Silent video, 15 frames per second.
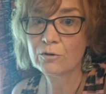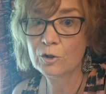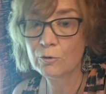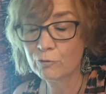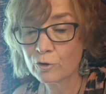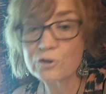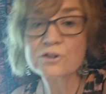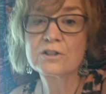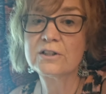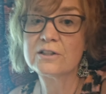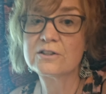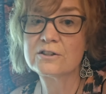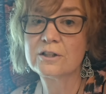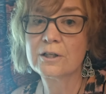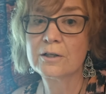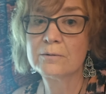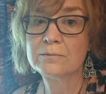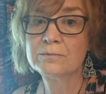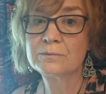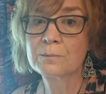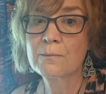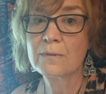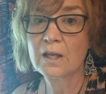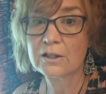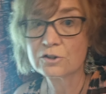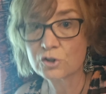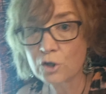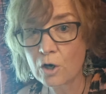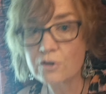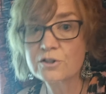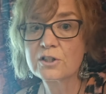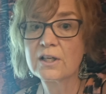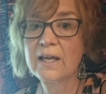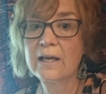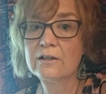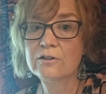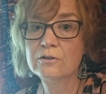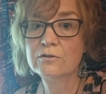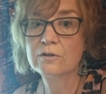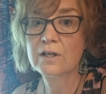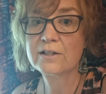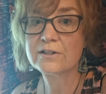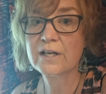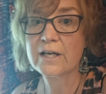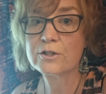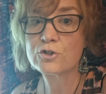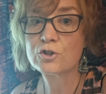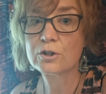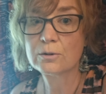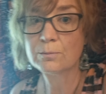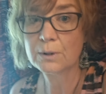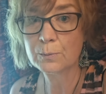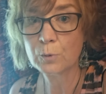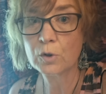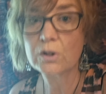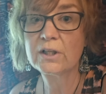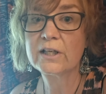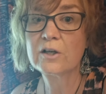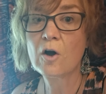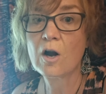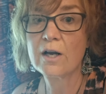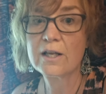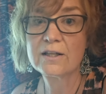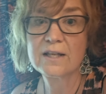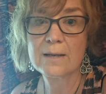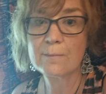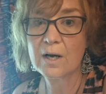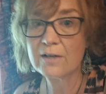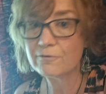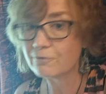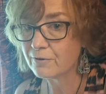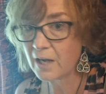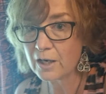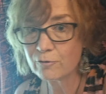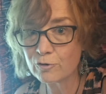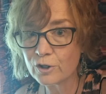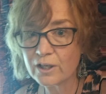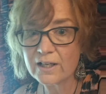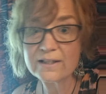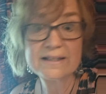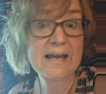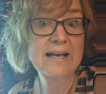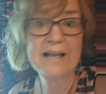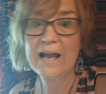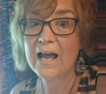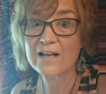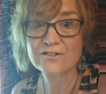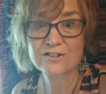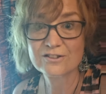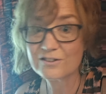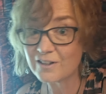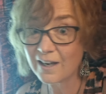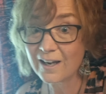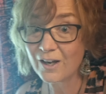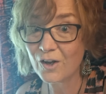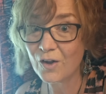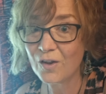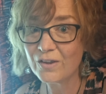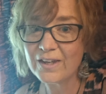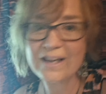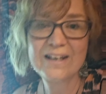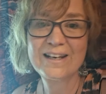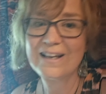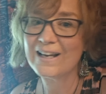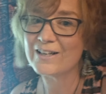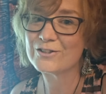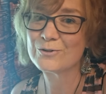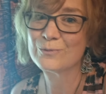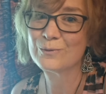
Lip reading: you first list it, it starts to get attention, people click on it, they might favorite it, then it has a sale, then it has a